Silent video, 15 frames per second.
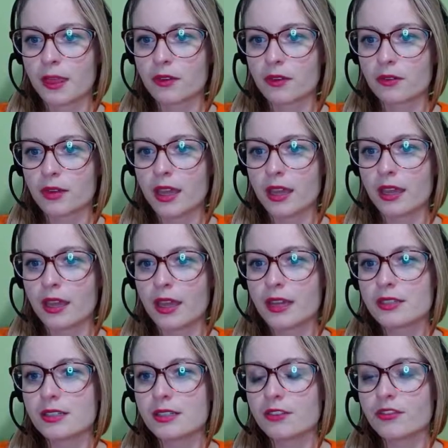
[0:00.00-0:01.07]
Okay,
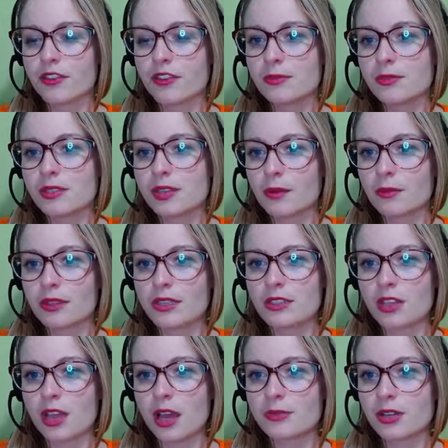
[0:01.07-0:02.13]
and if I'm done with these
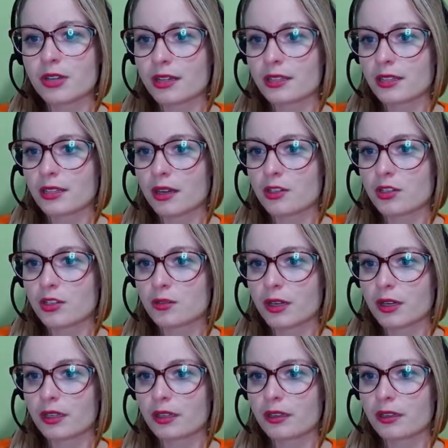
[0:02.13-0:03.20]
objects and I just
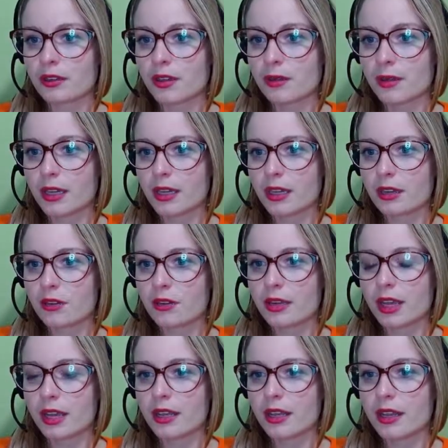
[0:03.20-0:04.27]
want to clear them, I can go
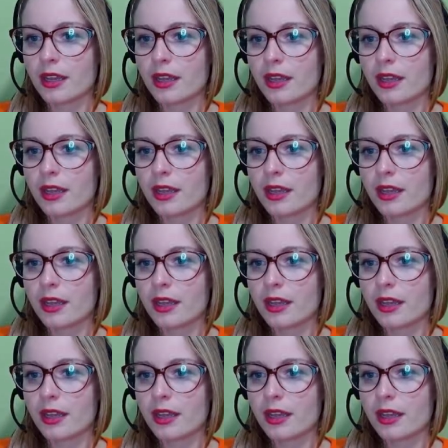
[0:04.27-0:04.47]
ahead